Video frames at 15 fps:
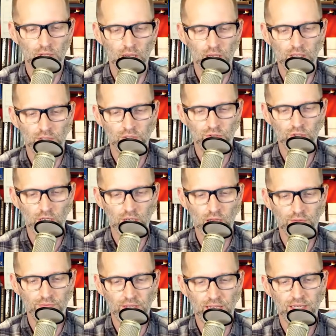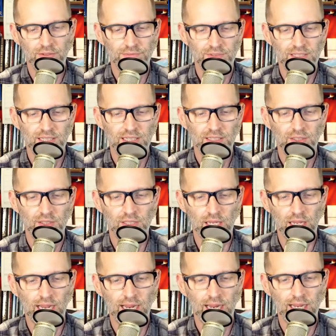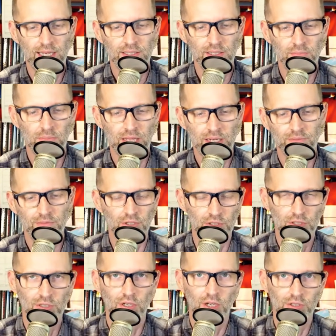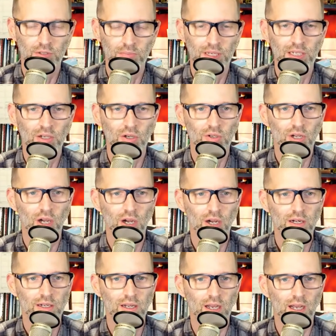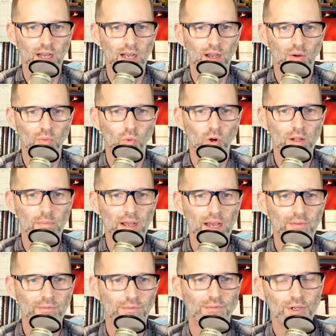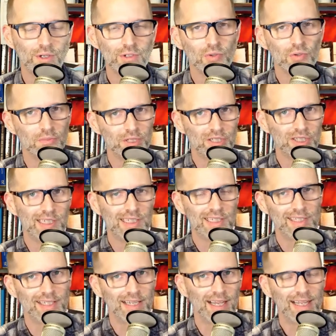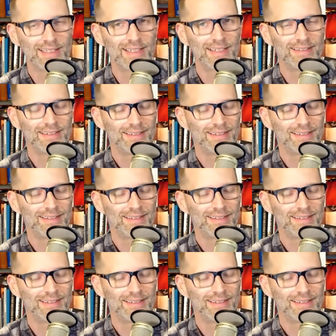uh, struck off NFTs and metaverse on your bingo card. Uh, what about virtual machines, Scott?